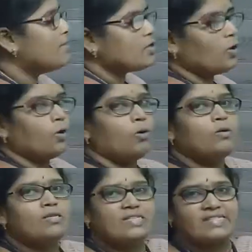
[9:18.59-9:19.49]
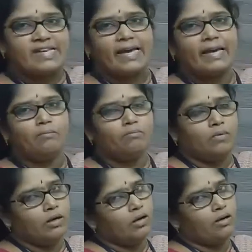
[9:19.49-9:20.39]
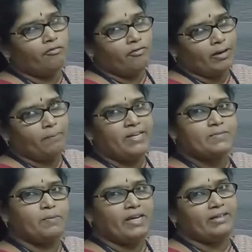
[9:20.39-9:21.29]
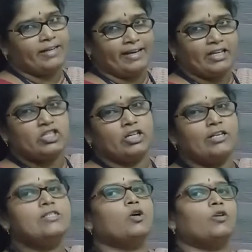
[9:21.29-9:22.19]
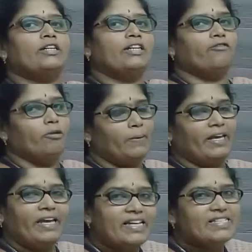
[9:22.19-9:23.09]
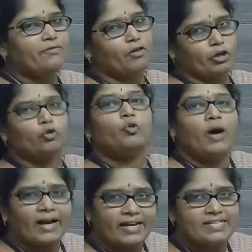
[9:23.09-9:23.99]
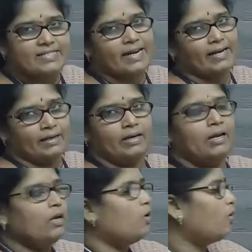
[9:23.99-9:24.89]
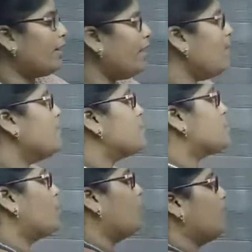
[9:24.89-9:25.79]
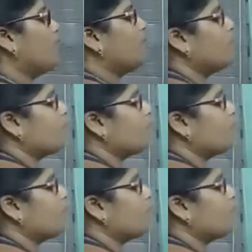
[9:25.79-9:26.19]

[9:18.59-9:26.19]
So same verb is being taken children so that it will be easy for you to understand. Okay. So